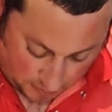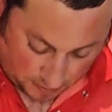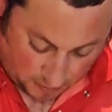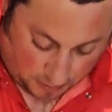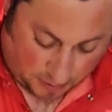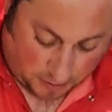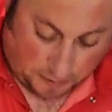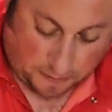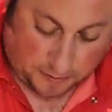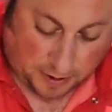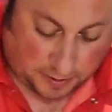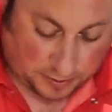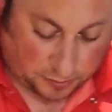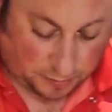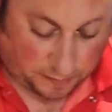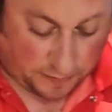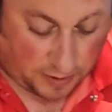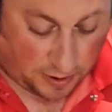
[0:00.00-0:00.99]
Alright, so
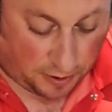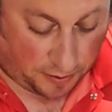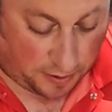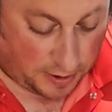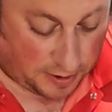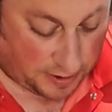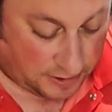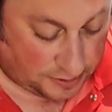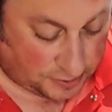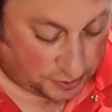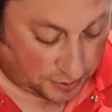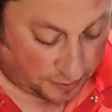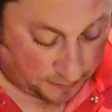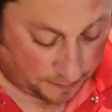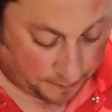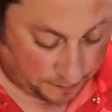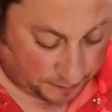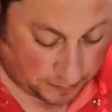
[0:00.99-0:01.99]
we've got our onions,
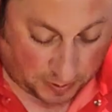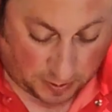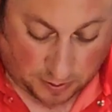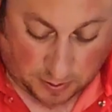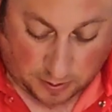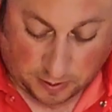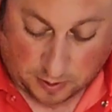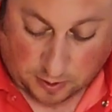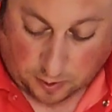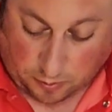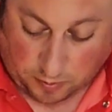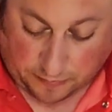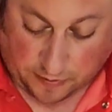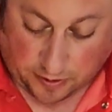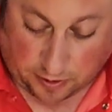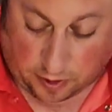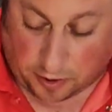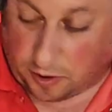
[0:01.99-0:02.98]
we've
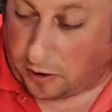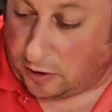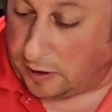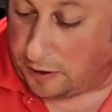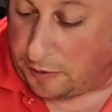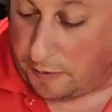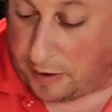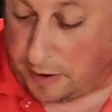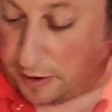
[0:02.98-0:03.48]
got our garlic ready